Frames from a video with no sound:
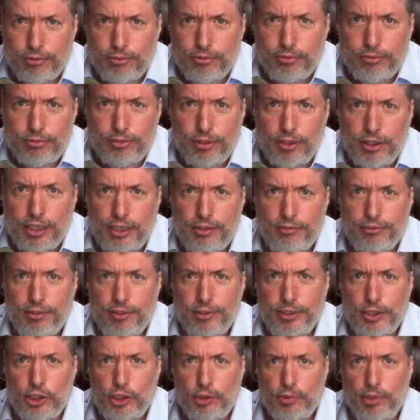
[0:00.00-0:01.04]
very,
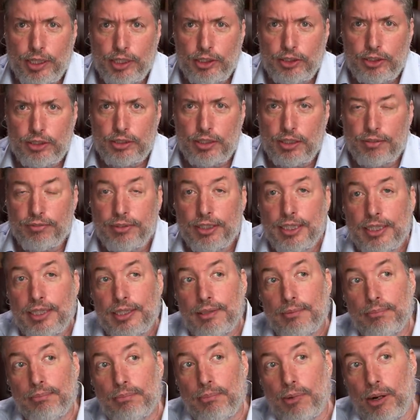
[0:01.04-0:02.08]
very strange
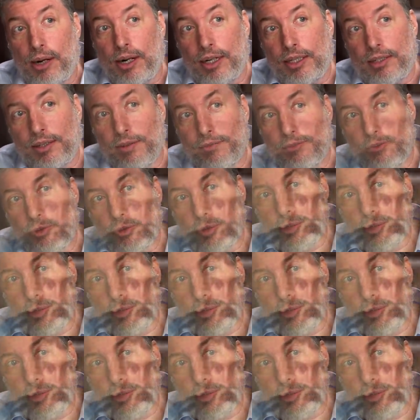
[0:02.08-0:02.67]
stuff. Mark, of